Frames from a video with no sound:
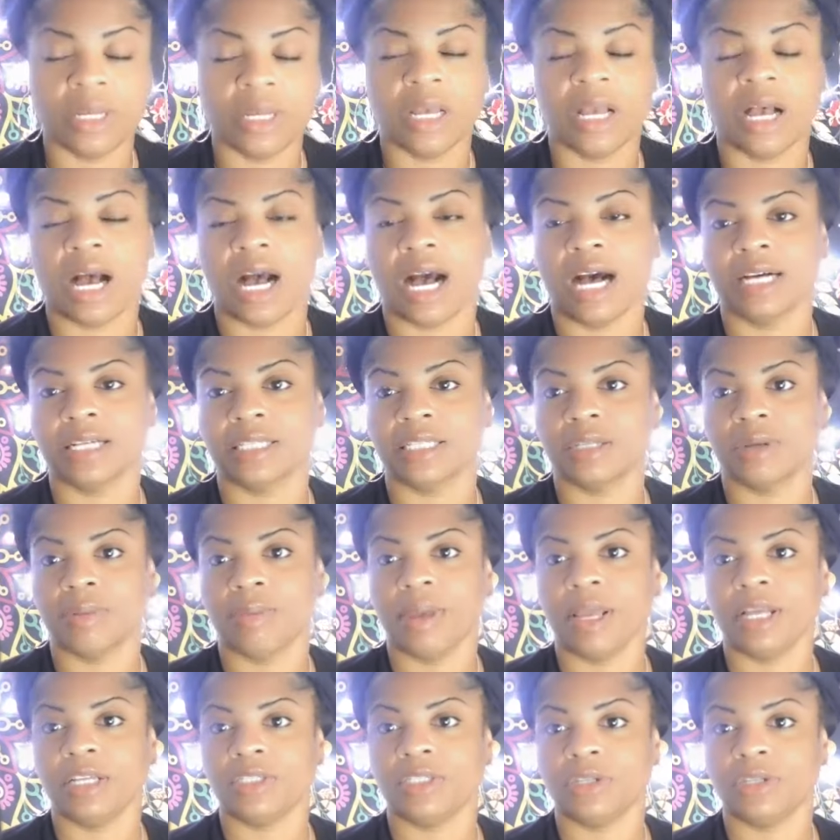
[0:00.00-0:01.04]
Also,
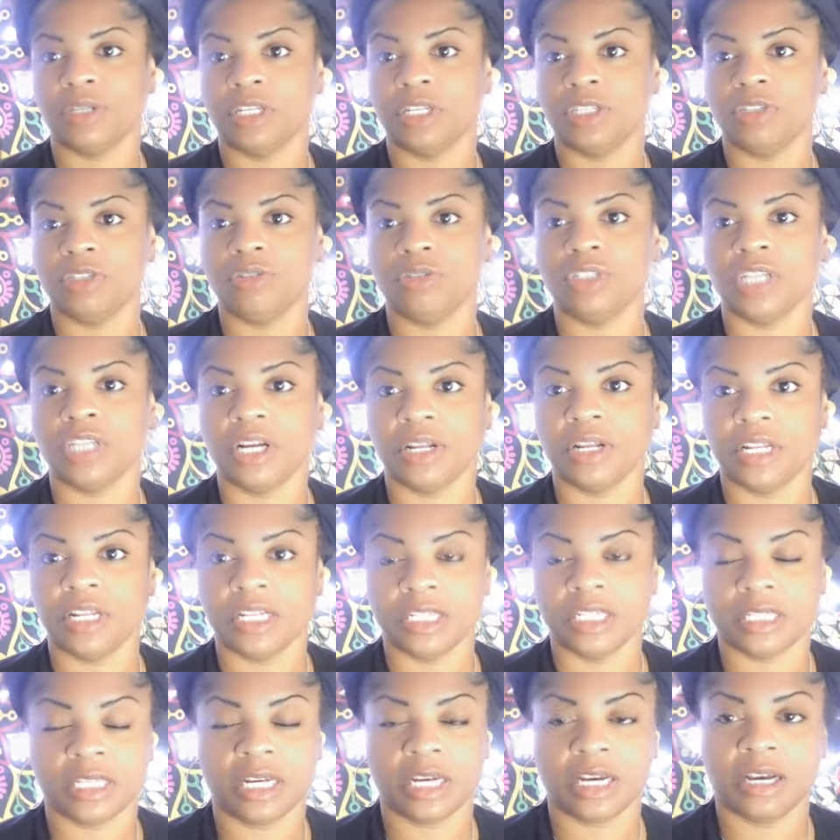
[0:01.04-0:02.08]
make sure that you share
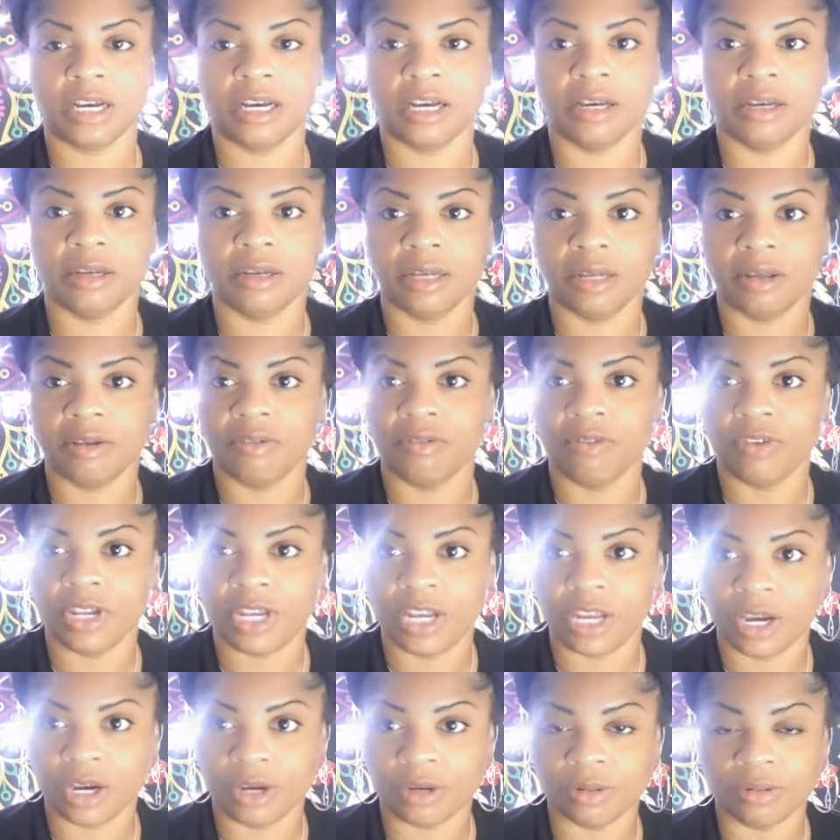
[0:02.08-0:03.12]
this uh,
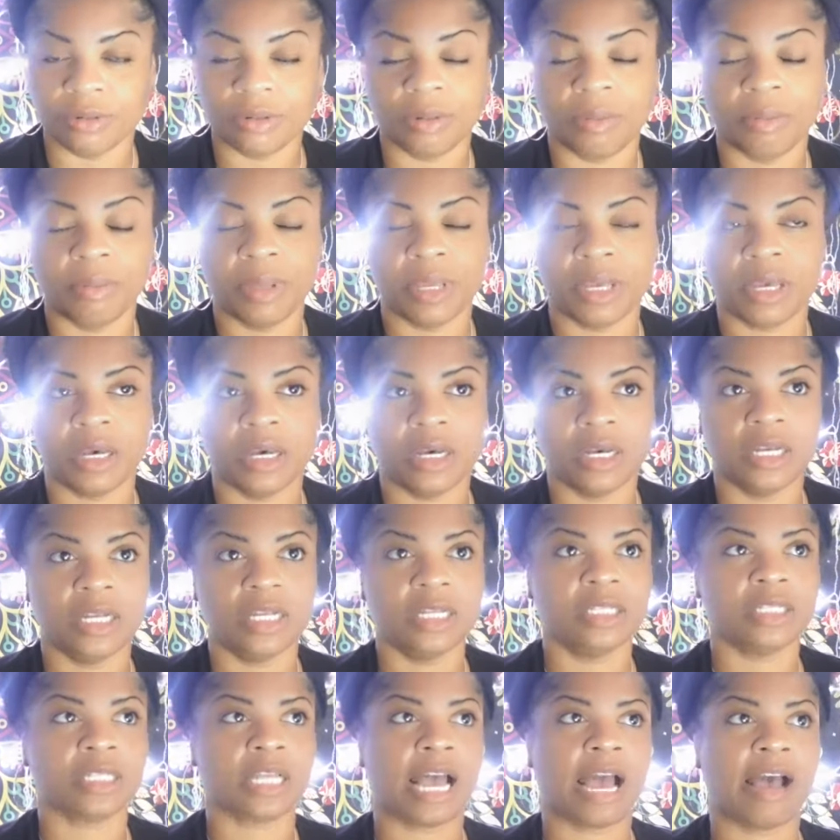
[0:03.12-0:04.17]
video
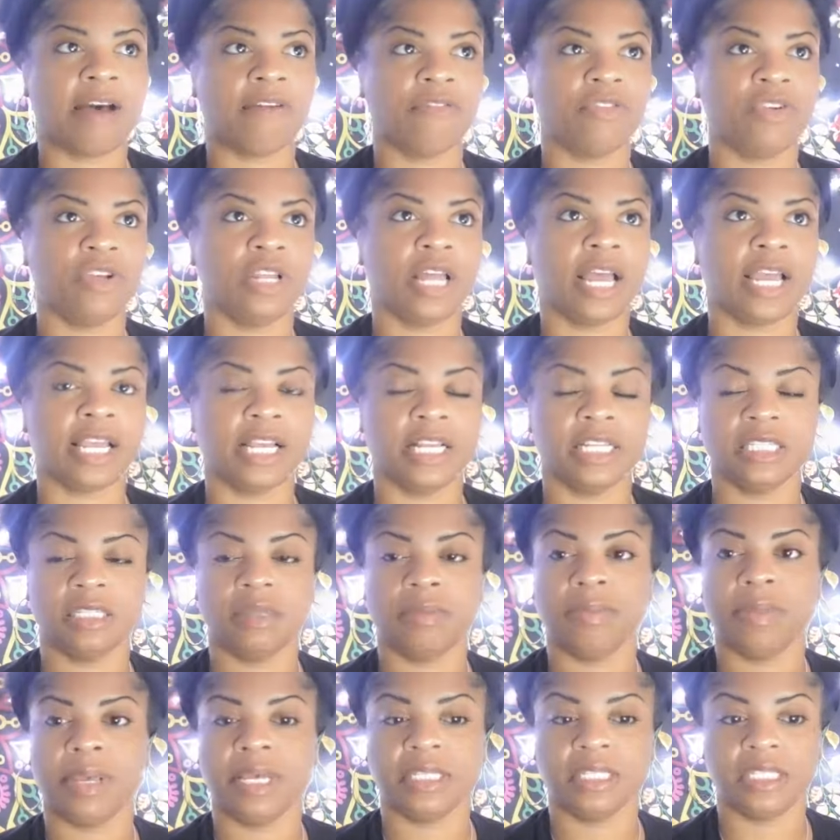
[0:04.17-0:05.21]
because I feel like it's a
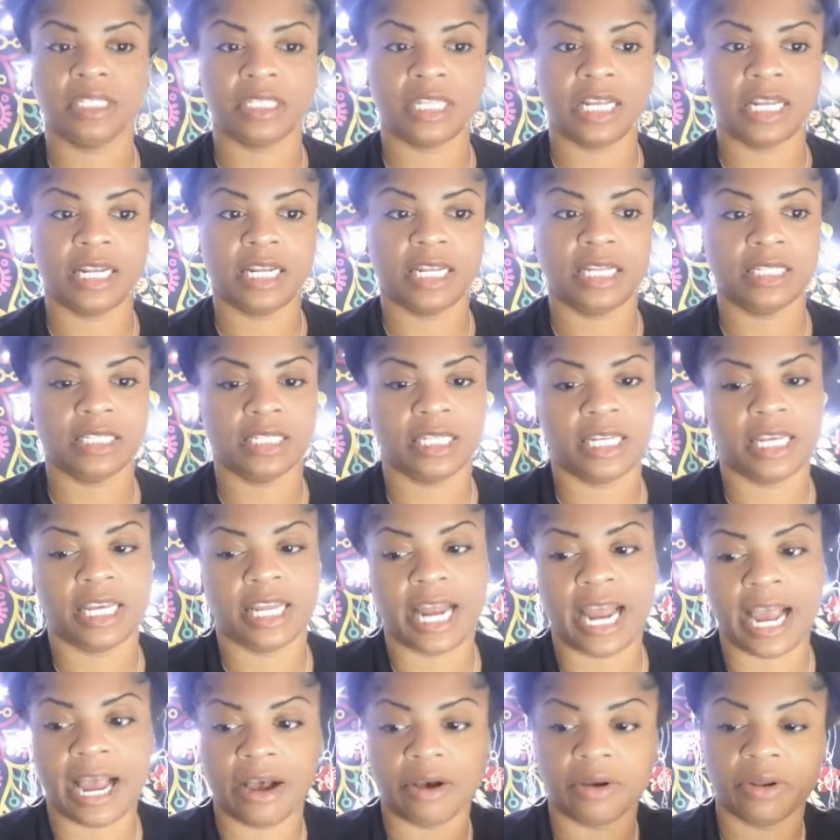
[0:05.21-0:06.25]
message that needs to get
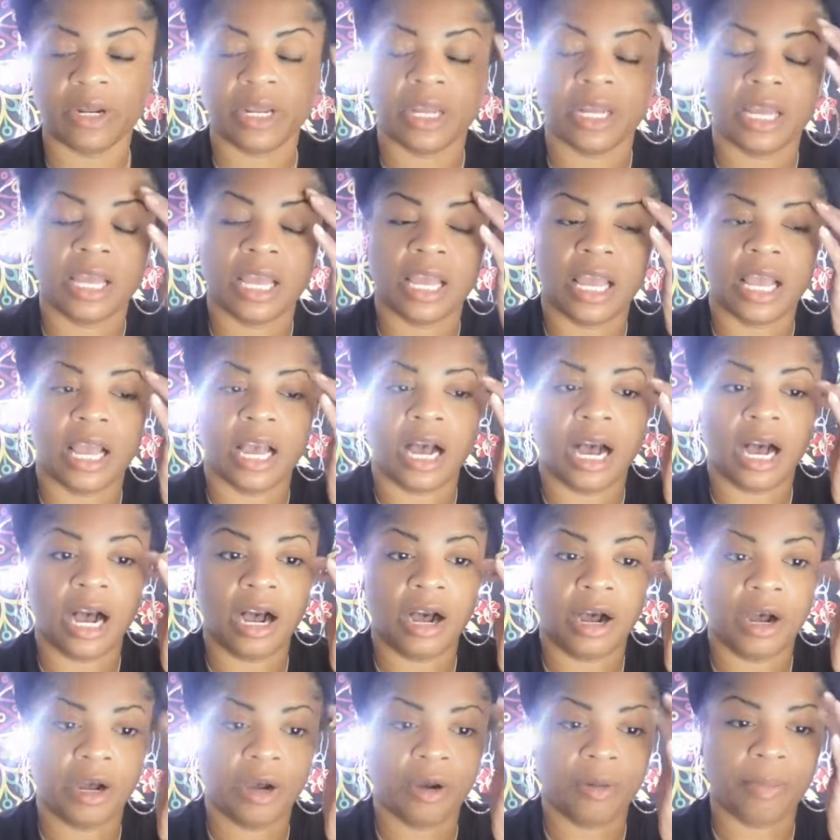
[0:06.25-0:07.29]
out.
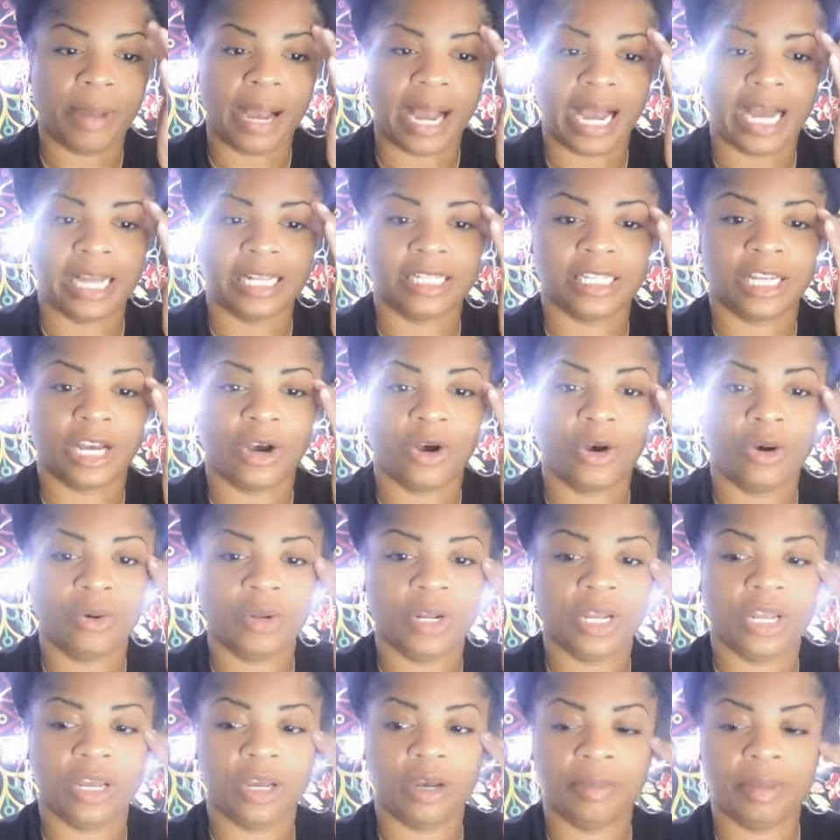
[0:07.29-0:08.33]
Um, I told
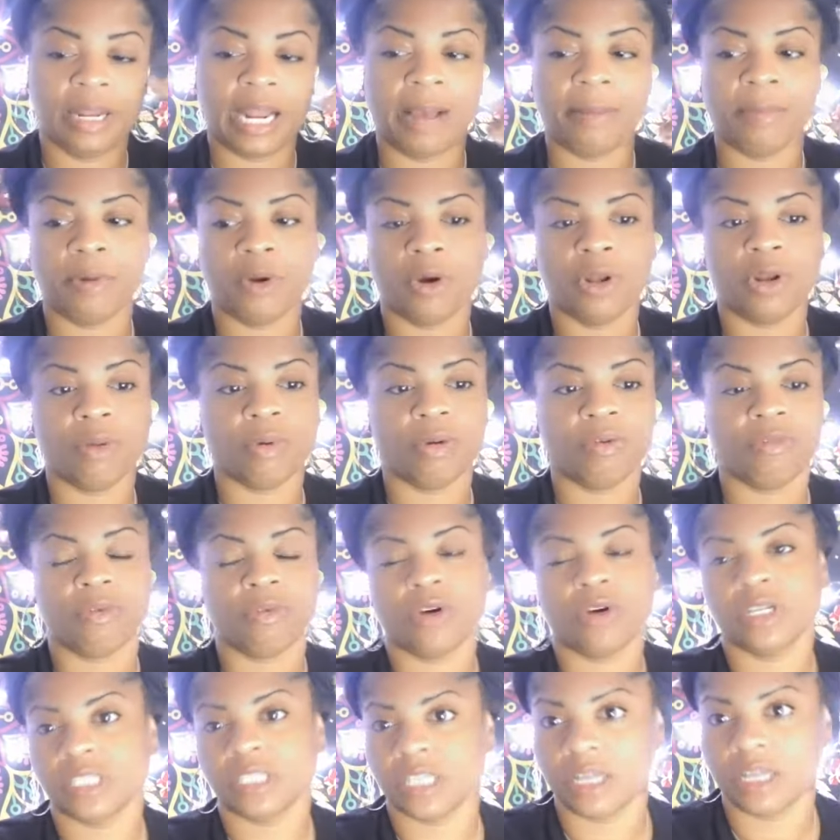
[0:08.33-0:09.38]
him, and I'm going to
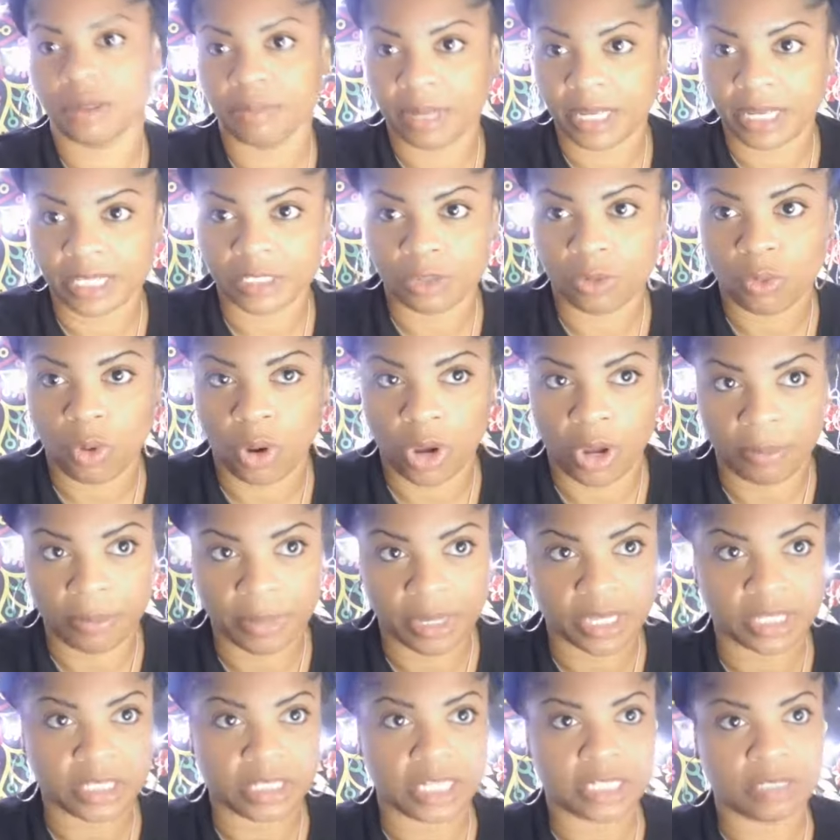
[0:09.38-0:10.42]
refer to him as Quan
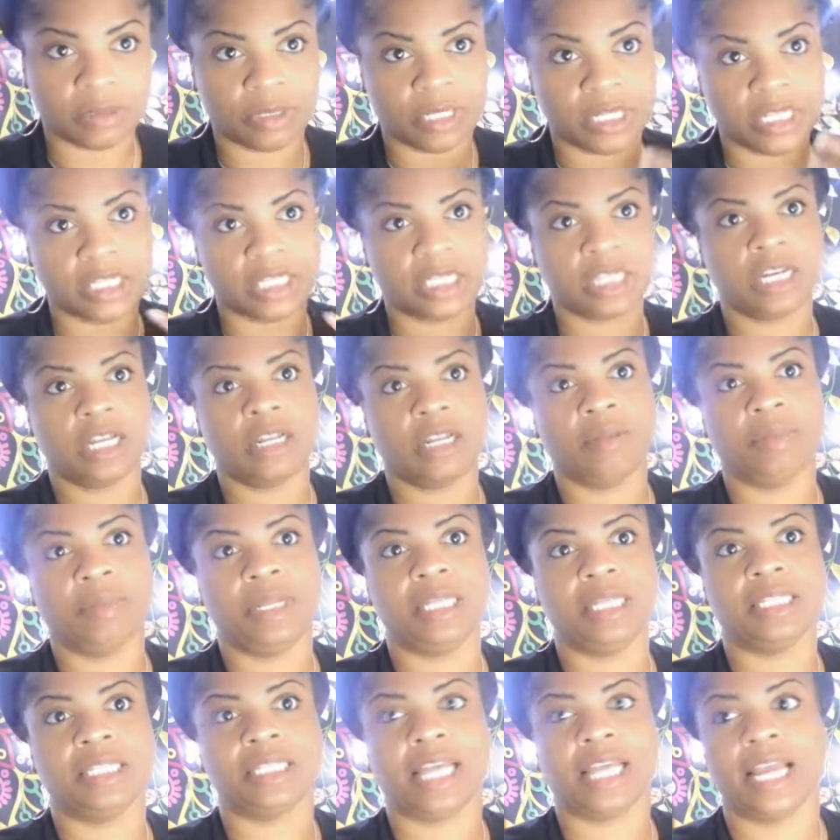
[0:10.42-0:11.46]
because that's what he's telling me
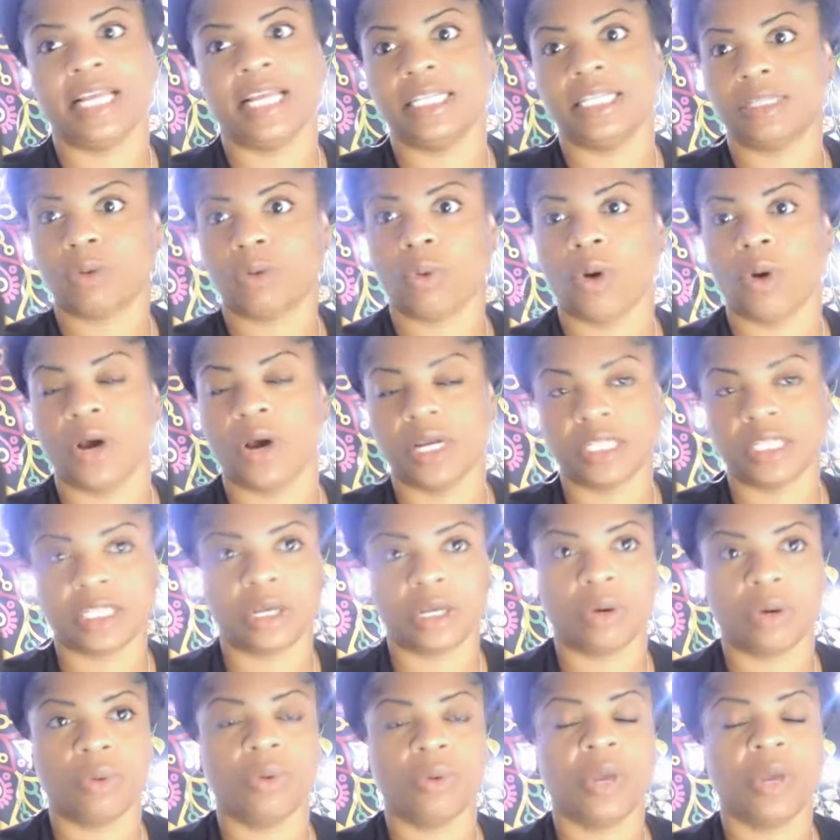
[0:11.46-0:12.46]
to say is Quan. So